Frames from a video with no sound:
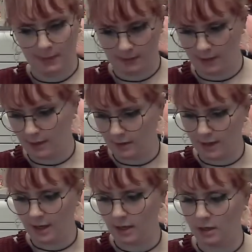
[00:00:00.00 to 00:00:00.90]
And
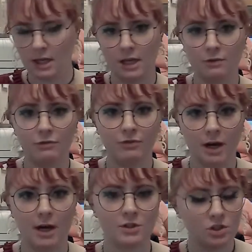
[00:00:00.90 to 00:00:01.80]
then if,
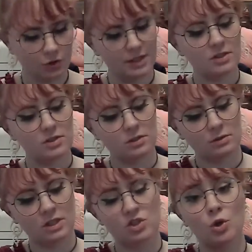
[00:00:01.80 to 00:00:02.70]
so this
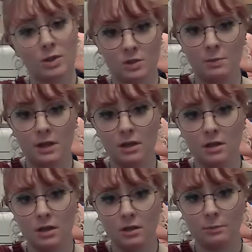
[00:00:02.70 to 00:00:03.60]

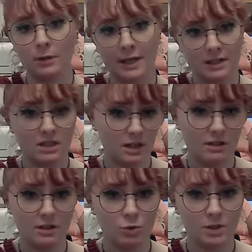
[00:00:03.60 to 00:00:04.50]
USB can plug into
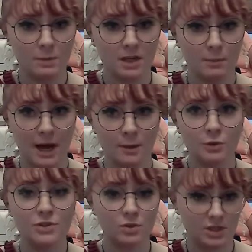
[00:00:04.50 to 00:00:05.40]
anything USB
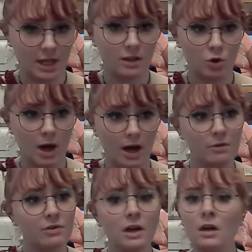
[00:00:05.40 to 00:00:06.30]
compatible. So say that you
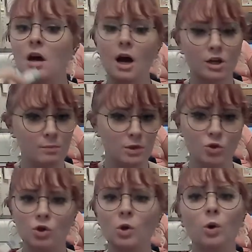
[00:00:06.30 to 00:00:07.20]
have a
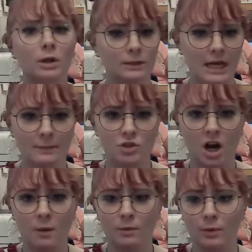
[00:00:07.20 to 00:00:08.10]
computer or a
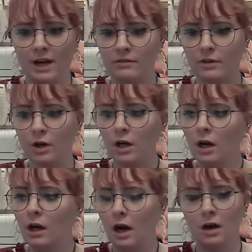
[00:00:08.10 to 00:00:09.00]
laptop or whatever,
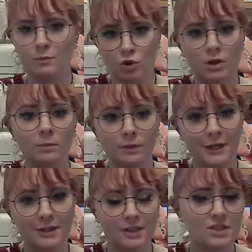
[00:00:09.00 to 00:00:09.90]
you can
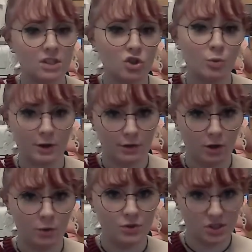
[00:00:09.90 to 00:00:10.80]
plug this into one of
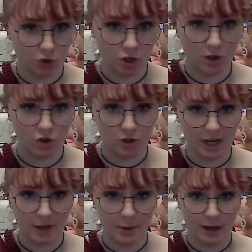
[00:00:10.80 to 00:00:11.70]
those and charge to the
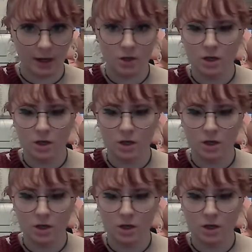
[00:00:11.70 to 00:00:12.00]
iPad.